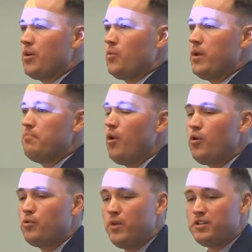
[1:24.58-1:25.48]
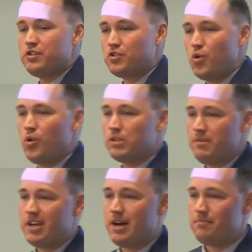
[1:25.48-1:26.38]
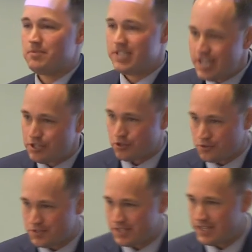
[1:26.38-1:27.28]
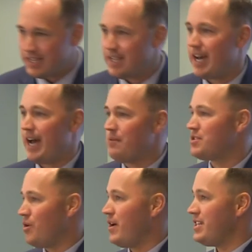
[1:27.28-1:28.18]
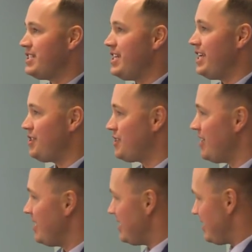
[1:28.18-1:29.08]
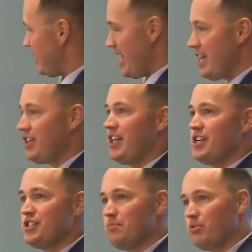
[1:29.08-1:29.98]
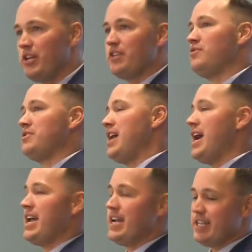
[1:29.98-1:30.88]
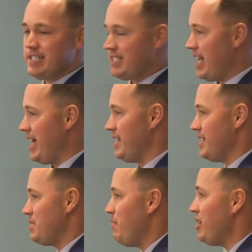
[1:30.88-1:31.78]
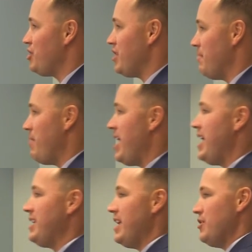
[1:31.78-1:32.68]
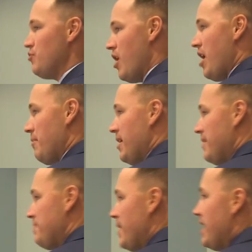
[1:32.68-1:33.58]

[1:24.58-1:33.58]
We both went to school to become teachers. I was going to teach English and political science, speech and debate, and drama.